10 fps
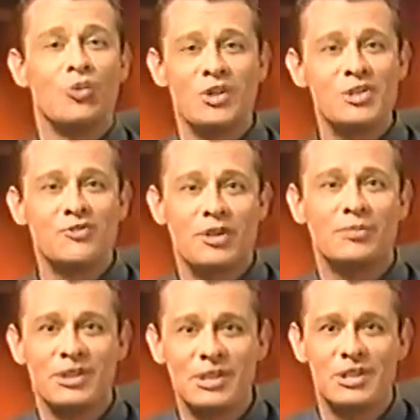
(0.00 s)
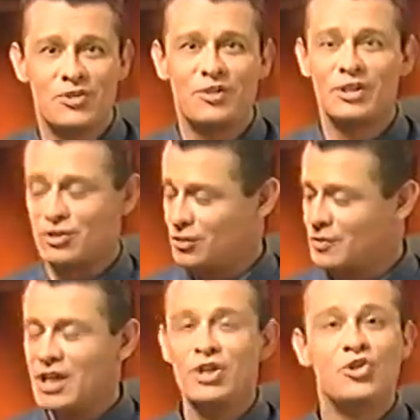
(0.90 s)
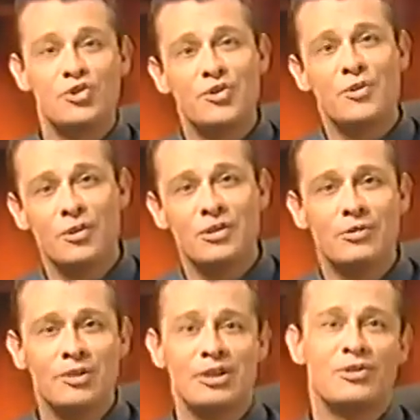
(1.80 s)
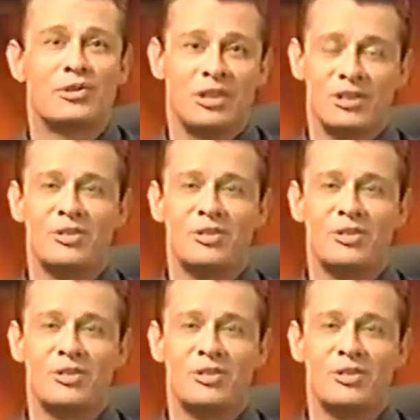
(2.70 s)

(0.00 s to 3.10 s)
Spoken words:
Once you've completed this video, you should thoroughly read your Click